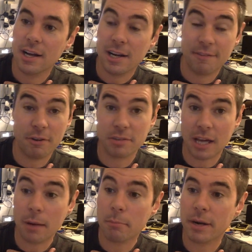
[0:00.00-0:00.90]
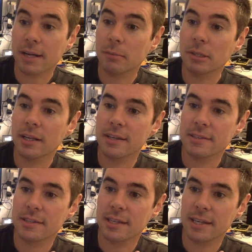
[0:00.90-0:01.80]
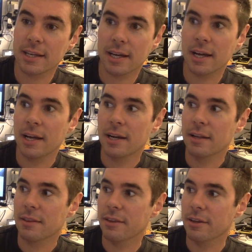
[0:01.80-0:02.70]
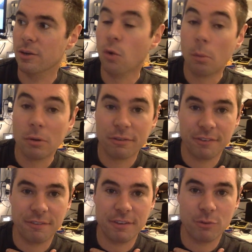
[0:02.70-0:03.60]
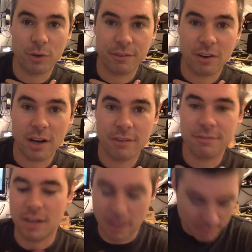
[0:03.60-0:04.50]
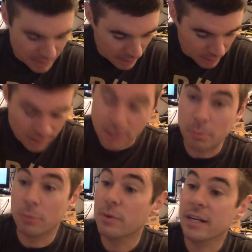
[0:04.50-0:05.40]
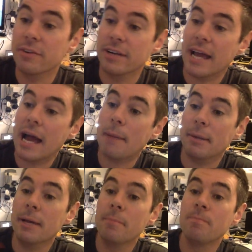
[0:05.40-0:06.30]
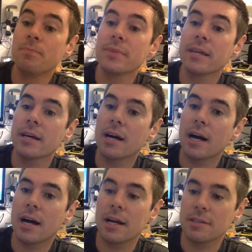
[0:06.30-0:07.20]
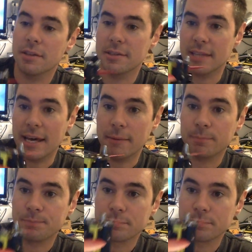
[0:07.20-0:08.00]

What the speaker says: If they're as unbreakable as the normal 5045 Dals, I'll be really happy. So there's that.